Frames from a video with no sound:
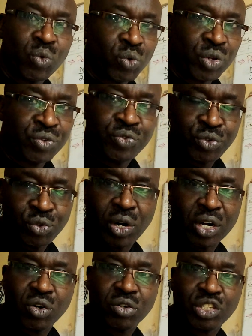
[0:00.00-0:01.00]
If you are
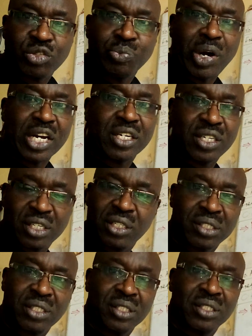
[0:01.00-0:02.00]
not smart,
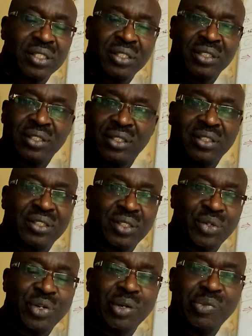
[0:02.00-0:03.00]

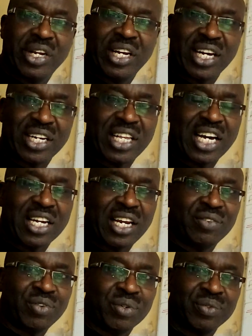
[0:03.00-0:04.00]
you remain at that
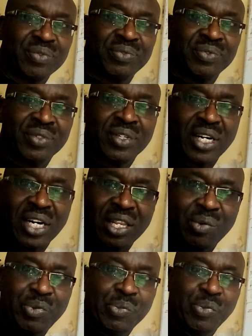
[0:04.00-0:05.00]
level. Other
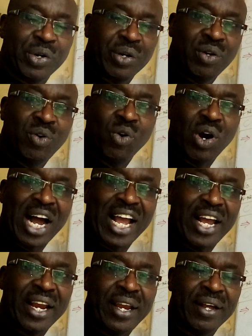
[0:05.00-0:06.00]
people go
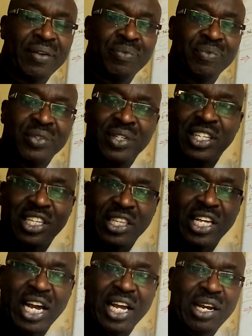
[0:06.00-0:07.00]
ahead.
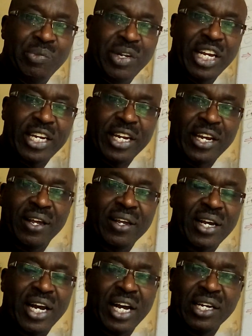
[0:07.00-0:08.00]
They are eliminated
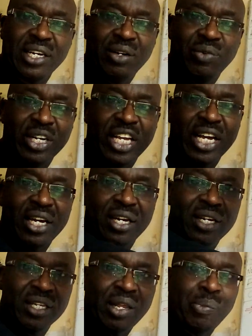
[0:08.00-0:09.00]
until we get
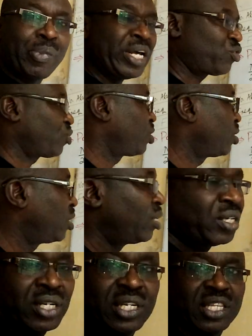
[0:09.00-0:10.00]
the best.
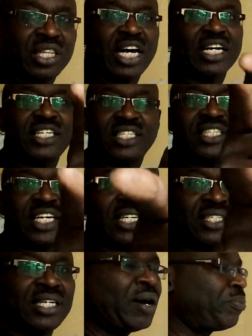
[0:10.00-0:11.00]
That is the
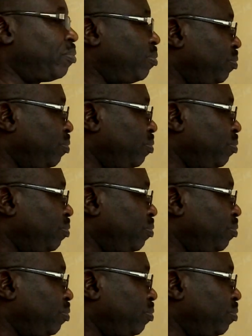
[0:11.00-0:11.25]
exam.